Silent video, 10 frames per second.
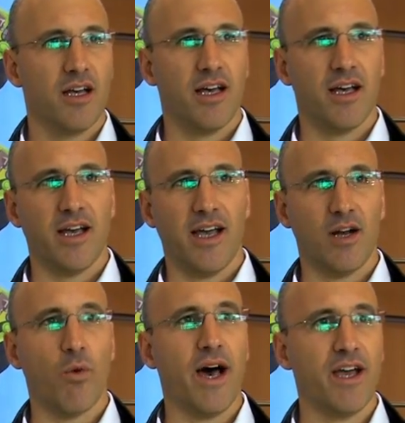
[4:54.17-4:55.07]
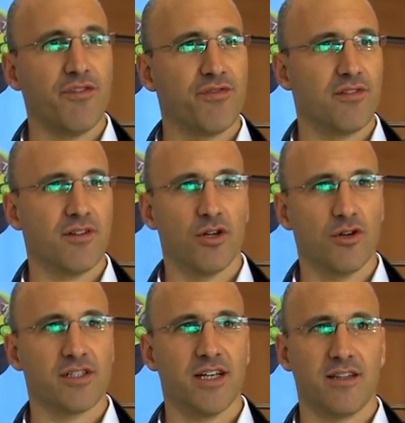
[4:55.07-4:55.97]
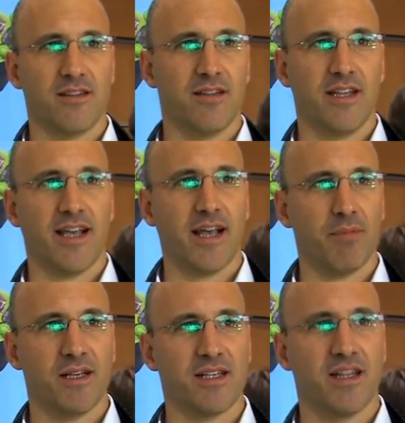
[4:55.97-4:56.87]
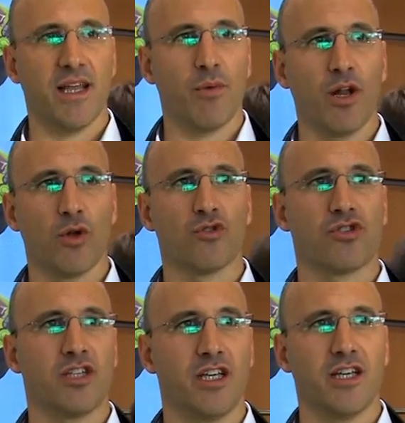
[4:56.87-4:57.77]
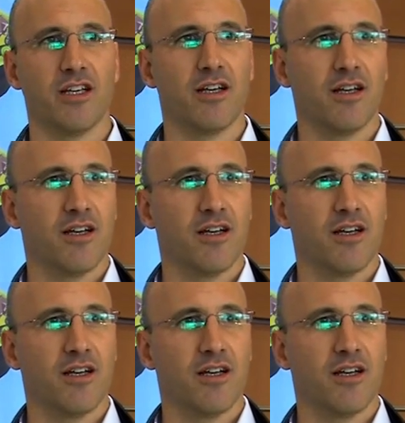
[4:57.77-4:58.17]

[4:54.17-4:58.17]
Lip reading: and a wife knows that they will lose the